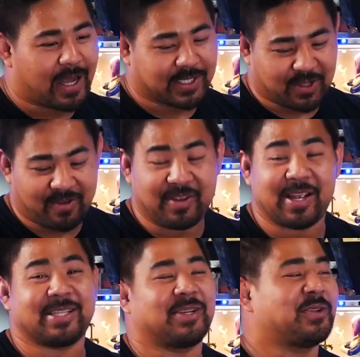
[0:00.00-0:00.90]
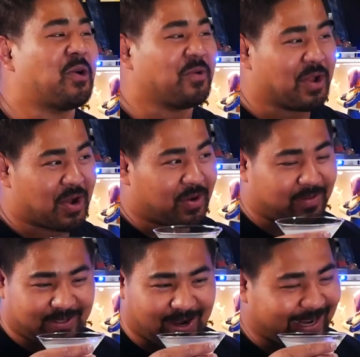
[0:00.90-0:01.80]
So those of you guys that don't know,
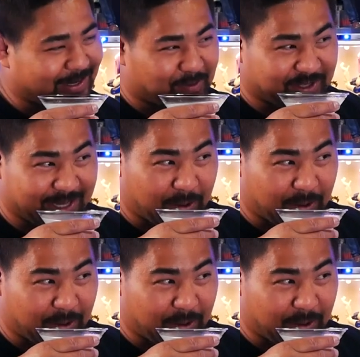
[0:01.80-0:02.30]
sorry, I gotta take one more sip.